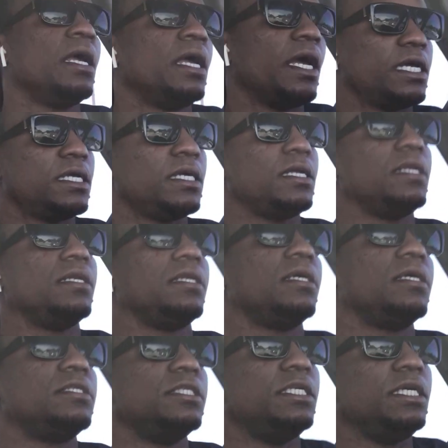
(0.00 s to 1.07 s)
and
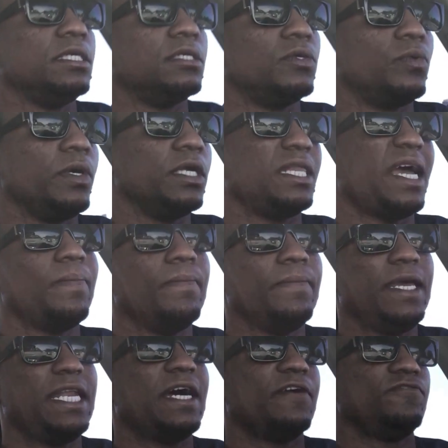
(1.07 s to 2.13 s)
to deal with that
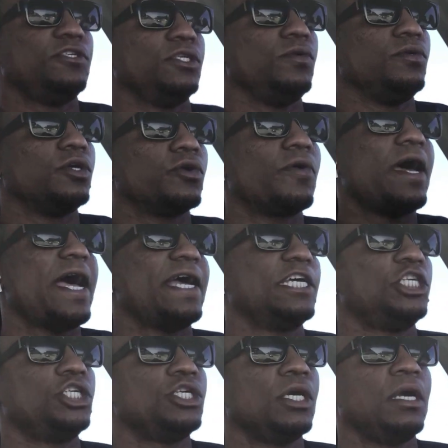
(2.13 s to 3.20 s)
mid-afternoon
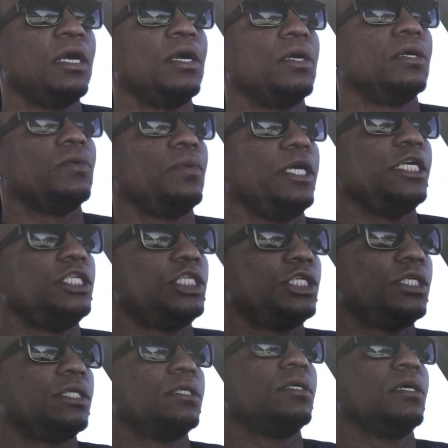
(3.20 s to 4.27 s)
crash,
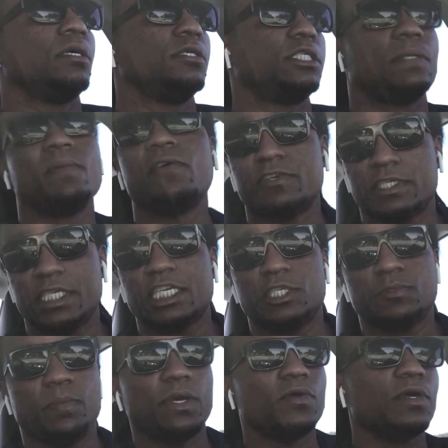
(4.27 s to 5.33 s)
which some of this
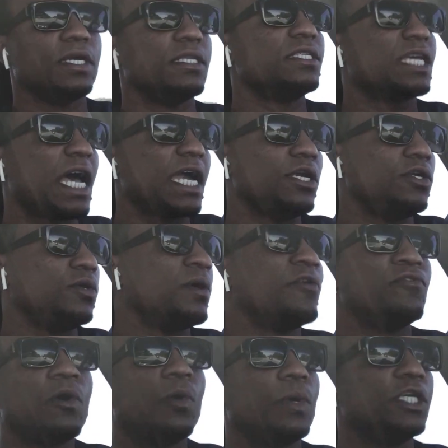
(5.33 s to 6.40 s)
experience I do.
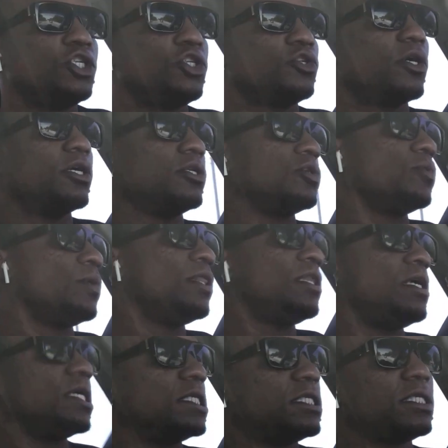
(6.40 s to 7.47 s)
I've always struggled with
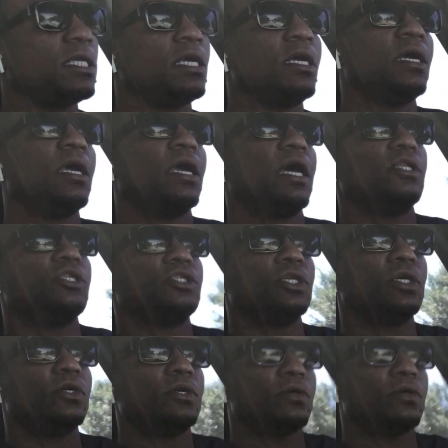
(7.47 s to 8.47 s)
this. And so